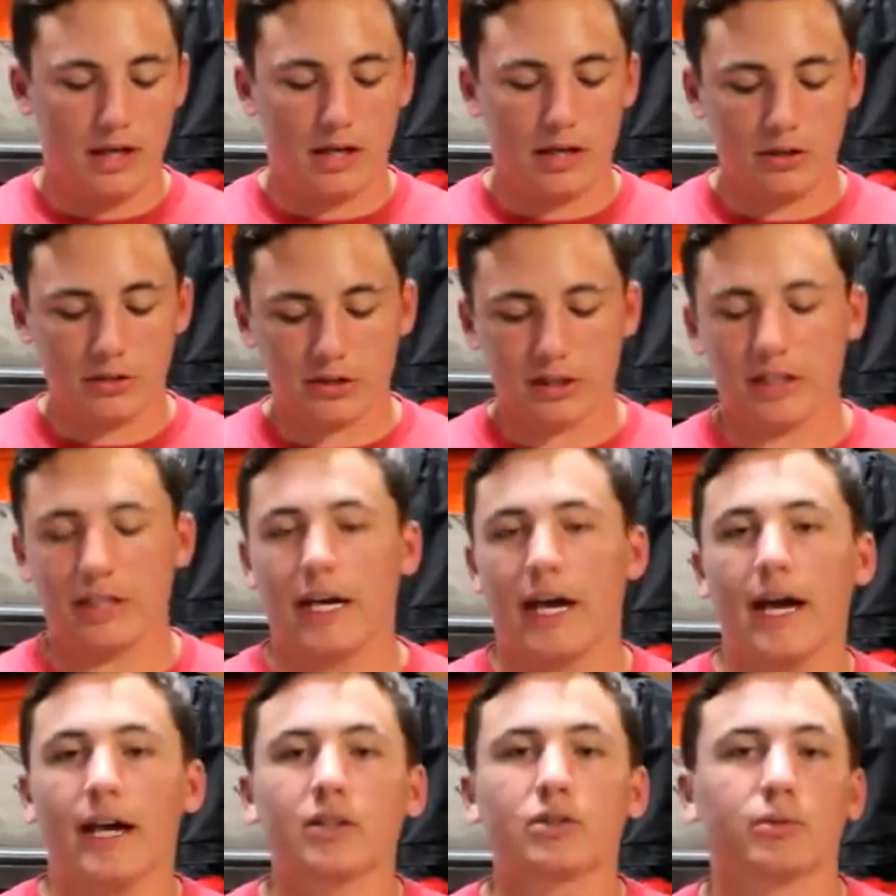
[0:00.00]
It used to
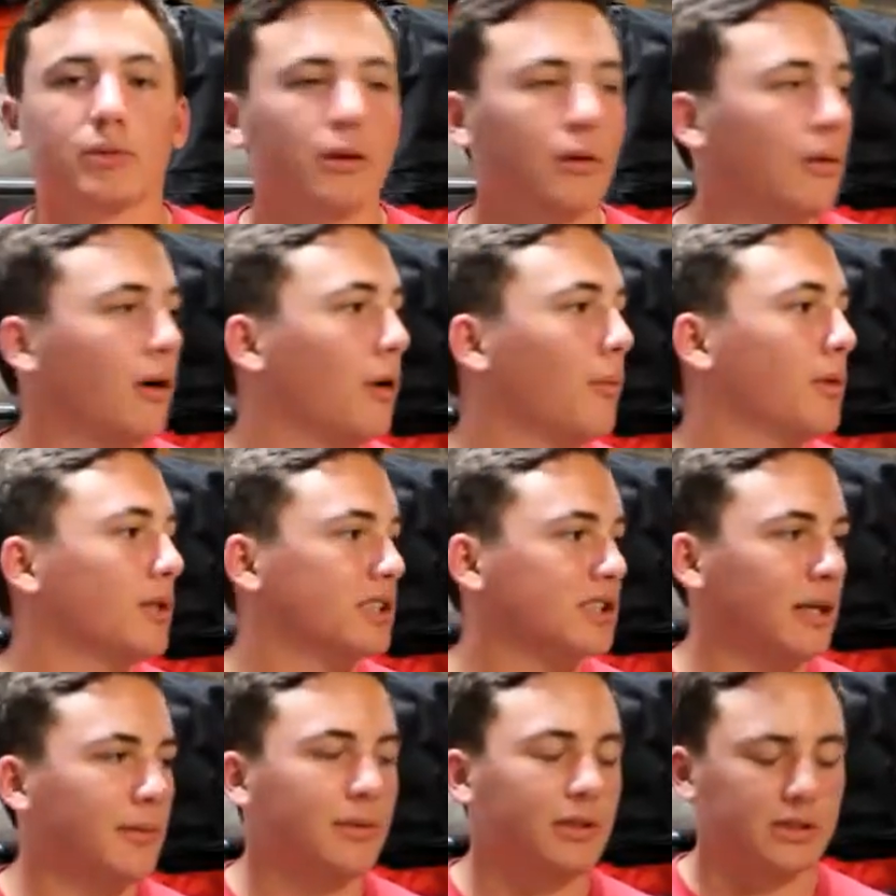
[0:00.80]
cast really well,
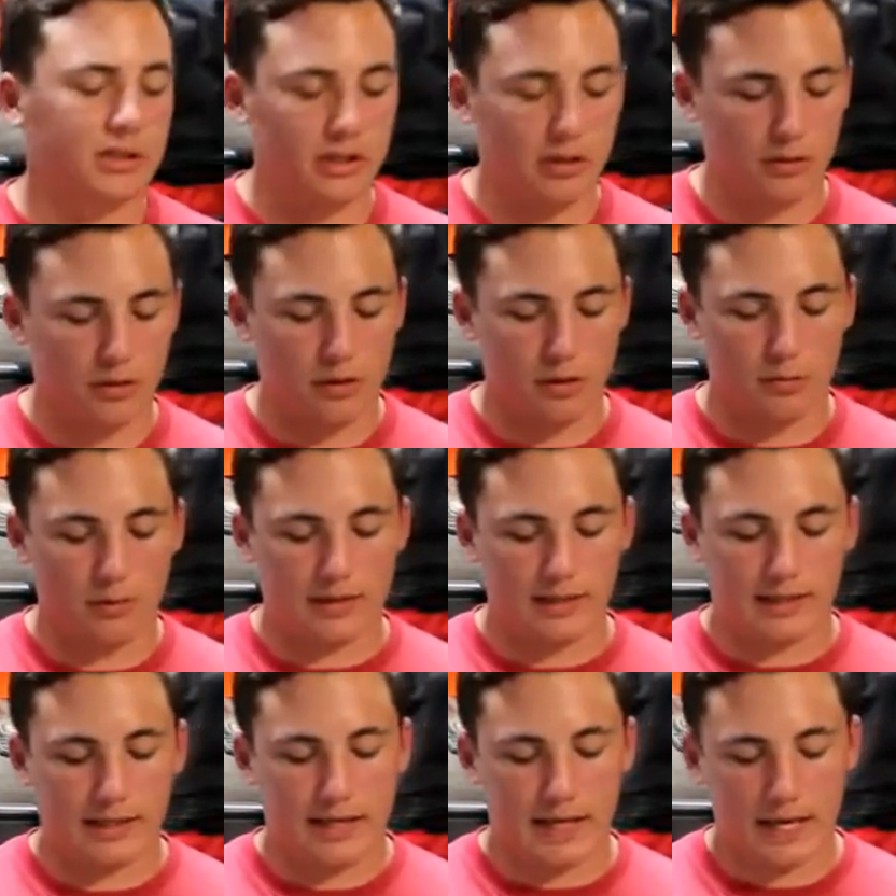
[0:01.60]
but something's going on
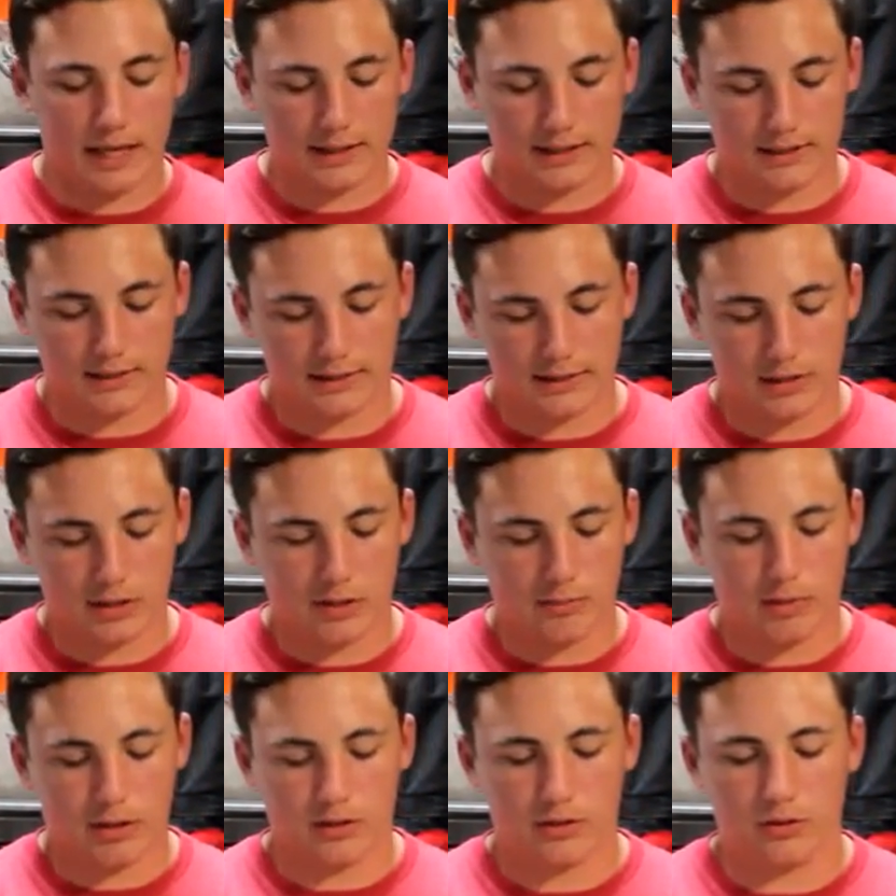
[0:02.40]
with the casting,
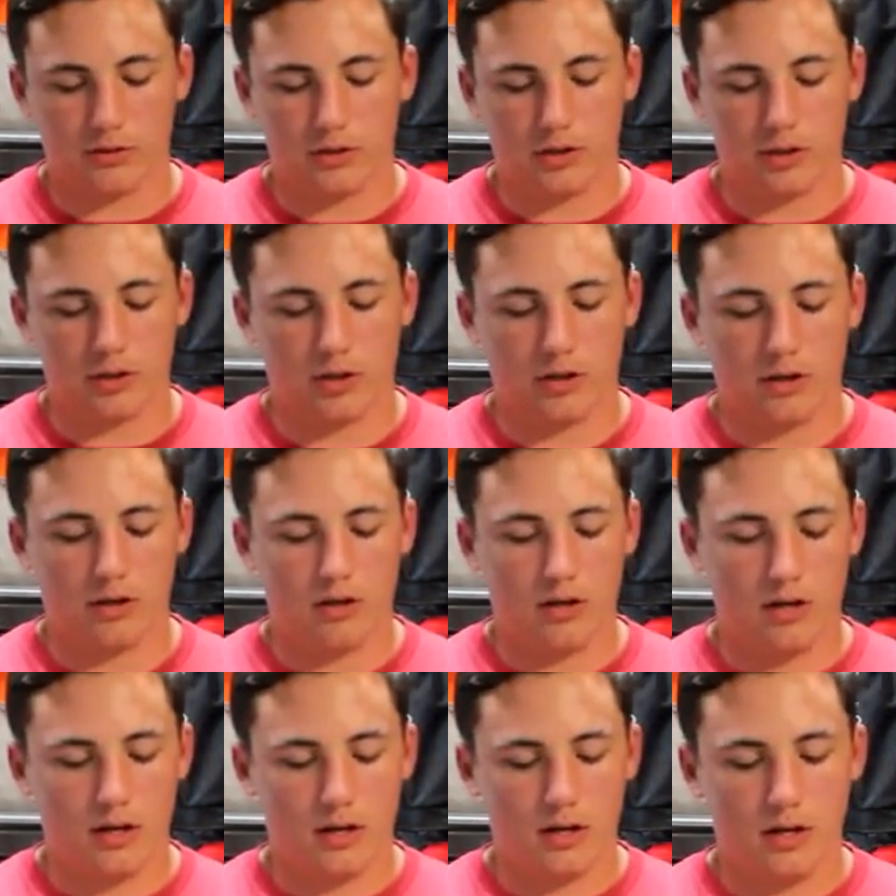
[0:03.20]
so I'm not too
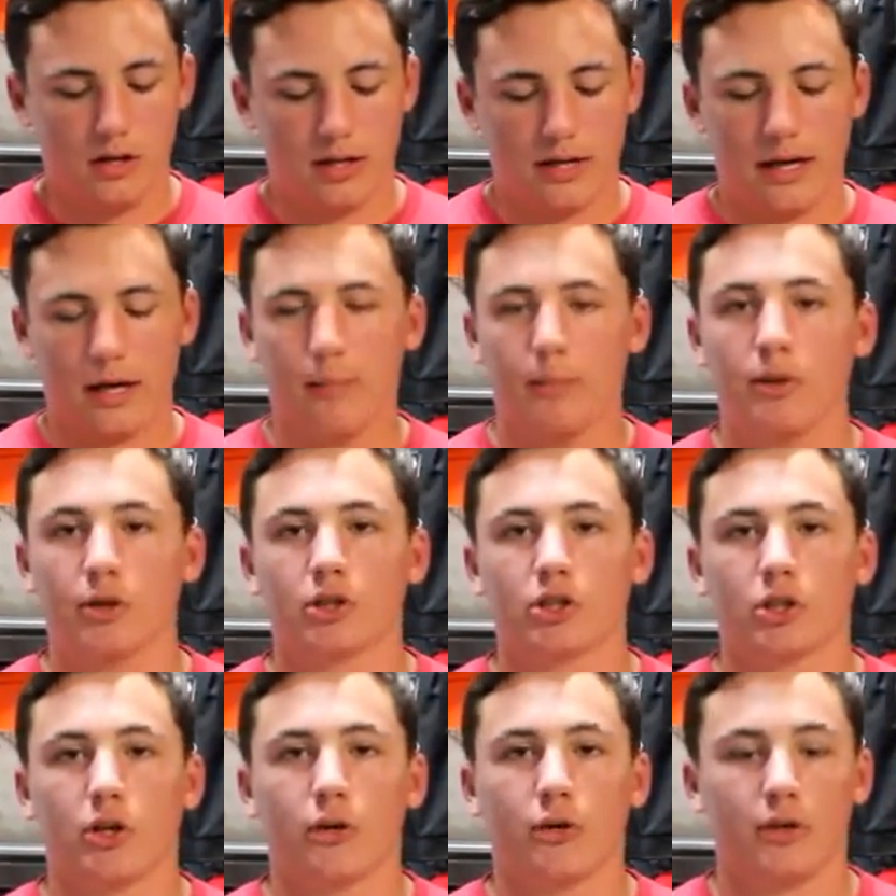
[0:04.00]
sure how
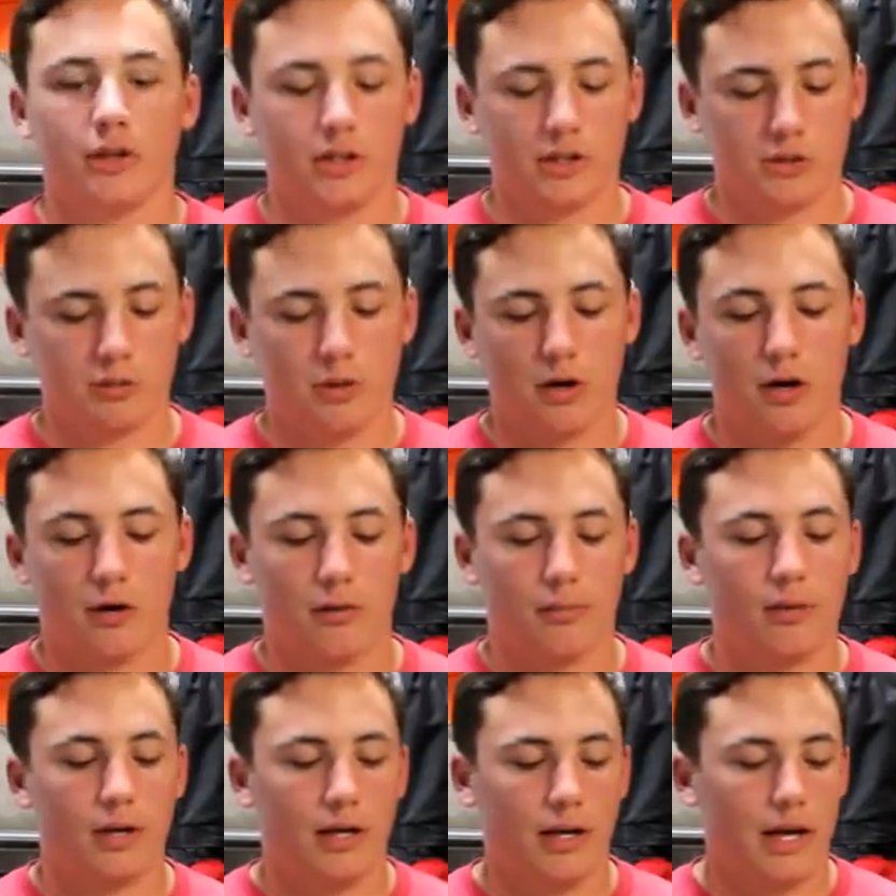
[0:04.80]
much longer this
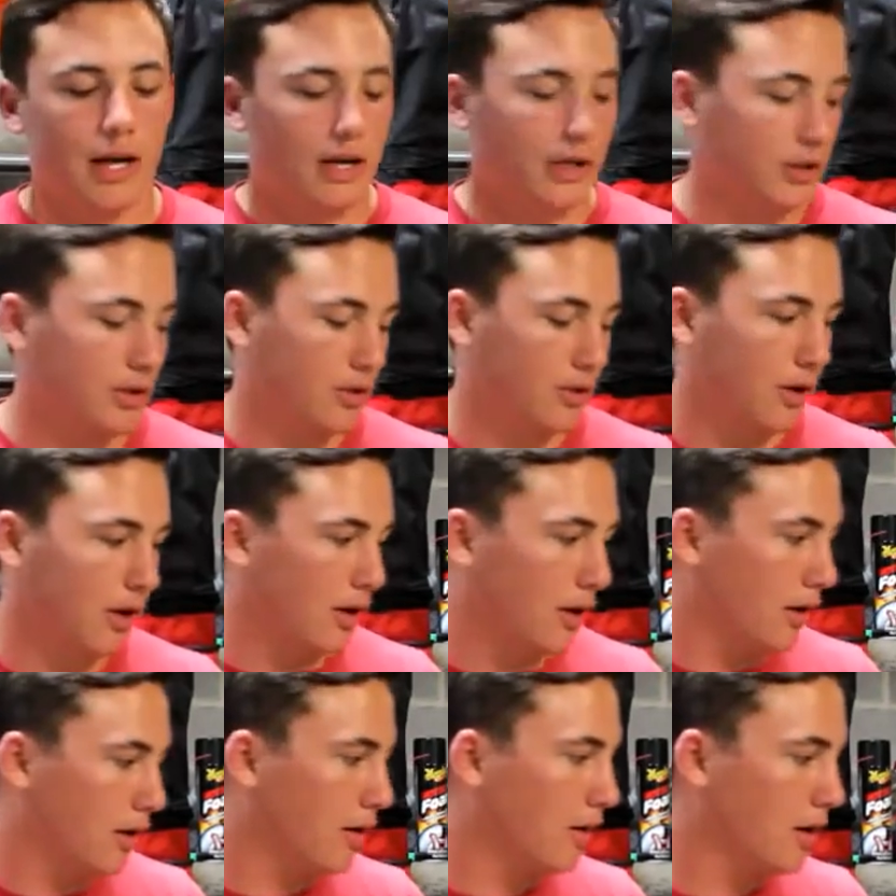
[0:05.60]
rod will be in action
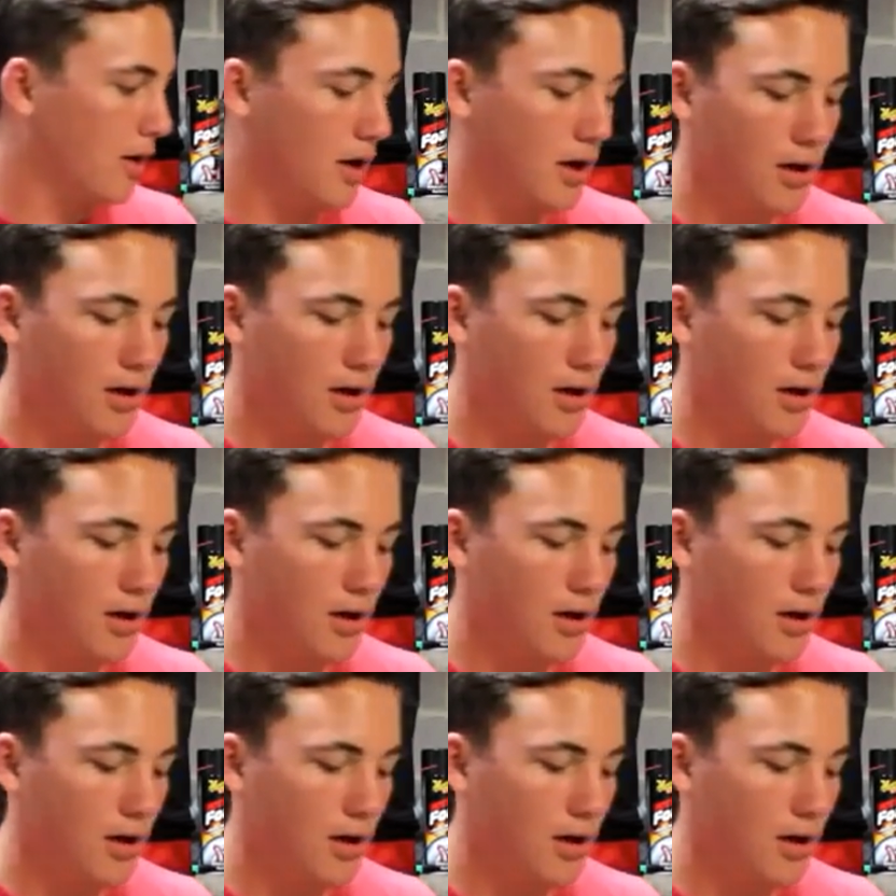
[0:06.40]
right here.